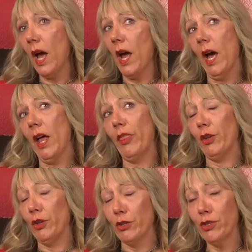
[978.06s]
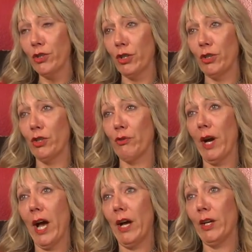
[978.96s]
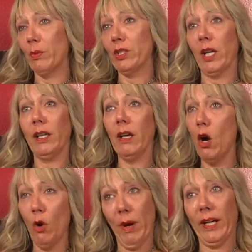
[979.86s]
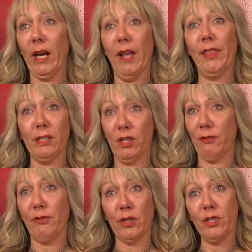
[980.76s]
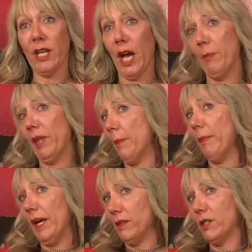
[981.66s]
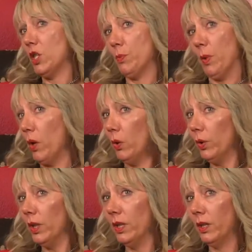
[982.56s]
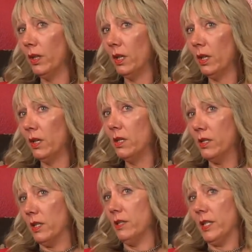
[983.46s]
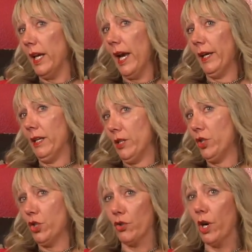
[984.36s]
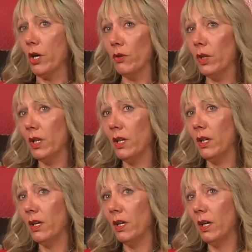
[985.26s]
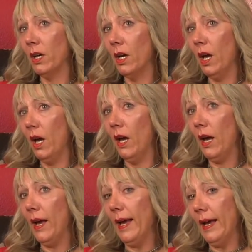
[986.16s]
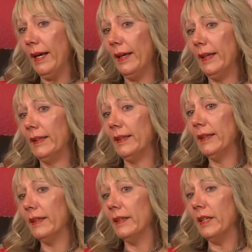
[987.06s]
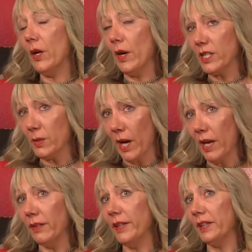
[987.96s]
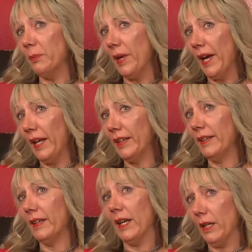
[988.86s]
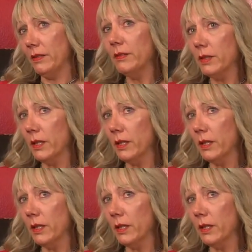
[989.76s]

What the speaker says: And the nurse turned around and was like, "Oh my God, that's the first time that man spoke since he had his stroke." And, you know, I smiled at the man, and